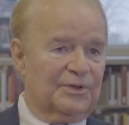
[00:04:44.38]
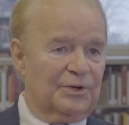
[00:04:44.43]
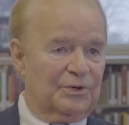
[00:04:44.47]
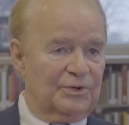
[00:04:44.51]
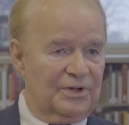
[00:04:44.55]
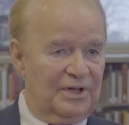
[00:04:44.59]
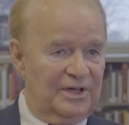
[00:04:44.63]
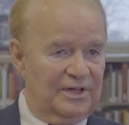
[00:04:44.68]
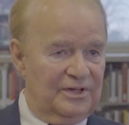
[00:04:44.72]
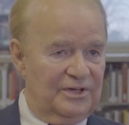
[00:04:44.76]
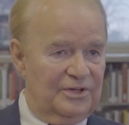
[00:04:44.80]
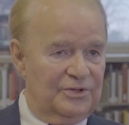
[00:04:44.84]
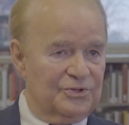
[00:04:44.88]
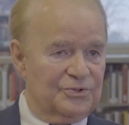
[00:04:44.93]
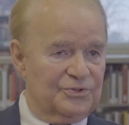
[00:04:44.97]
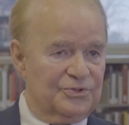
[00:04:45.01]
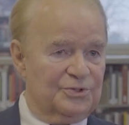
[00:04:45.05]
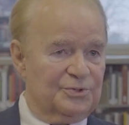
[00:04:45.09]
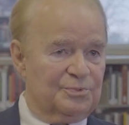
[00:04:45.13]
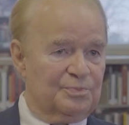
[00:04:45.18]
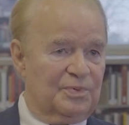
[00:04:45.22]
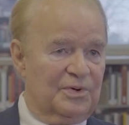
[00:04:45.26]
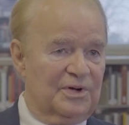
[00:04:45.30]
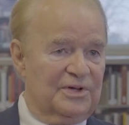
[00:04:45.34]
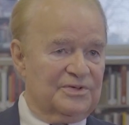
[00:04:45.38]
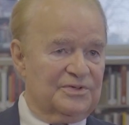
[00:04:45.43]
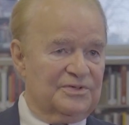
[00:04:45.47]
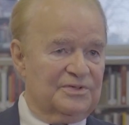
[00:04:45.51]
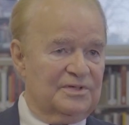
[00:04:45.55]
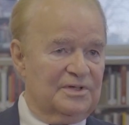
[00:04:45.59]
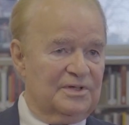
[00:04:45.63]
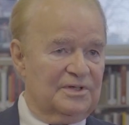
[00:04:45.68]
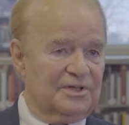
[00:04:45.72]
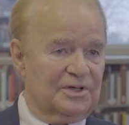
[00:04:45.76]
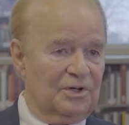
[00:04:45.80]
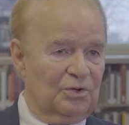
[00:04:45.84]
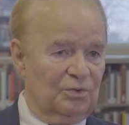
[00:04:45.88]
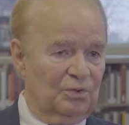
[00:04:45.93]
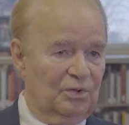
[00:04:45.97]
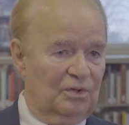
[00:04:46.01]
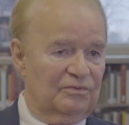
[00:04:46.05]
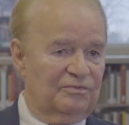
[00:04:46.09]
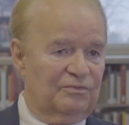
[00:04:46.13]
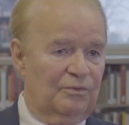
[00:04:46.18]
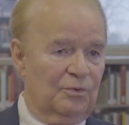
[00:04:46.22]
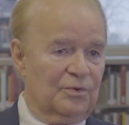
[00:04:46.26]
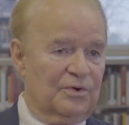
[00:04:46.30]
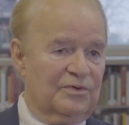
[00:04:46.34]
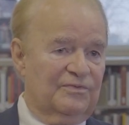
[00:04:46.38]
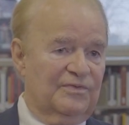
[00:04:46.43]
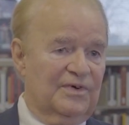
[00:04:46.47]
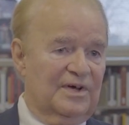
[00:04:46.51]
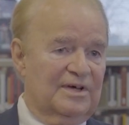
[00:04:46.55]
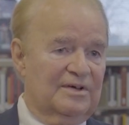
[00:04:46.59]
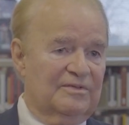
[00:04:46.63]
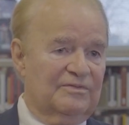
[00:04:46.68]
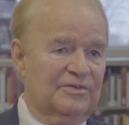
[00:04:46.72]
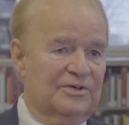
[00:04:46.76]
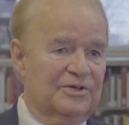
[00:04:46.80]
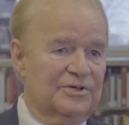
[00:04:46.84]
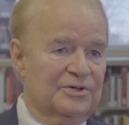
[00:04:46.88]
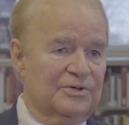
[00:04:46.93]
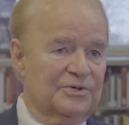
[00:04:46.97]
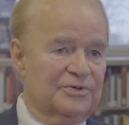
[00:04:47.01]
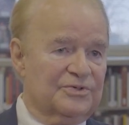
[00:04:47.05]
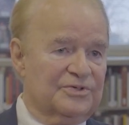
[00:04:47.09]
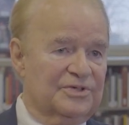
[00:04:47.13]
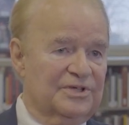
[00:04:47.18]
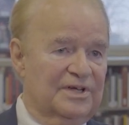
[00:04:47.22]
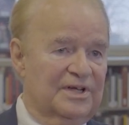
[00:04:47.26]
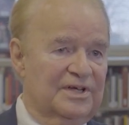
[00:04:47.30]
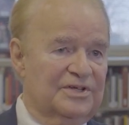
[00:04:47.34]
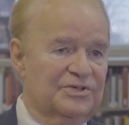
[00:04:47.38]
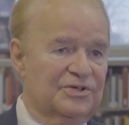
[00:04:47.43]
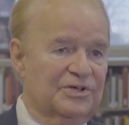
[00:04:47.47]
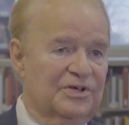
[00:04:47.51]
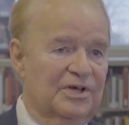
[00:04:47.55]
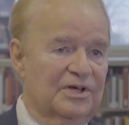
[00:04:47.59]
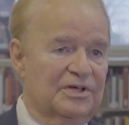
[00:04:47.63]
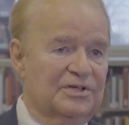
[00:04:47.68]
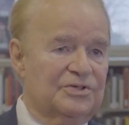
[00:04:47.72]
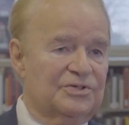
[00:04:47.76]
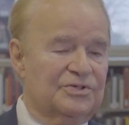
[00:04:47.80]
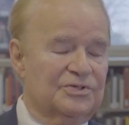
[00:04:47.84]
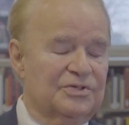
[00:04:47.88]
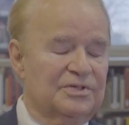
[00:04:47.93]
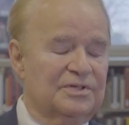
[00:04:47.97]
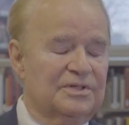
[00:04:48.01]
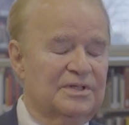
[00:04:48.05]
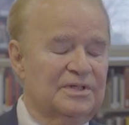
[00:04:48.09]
38 years as president, a total of 45 years in education.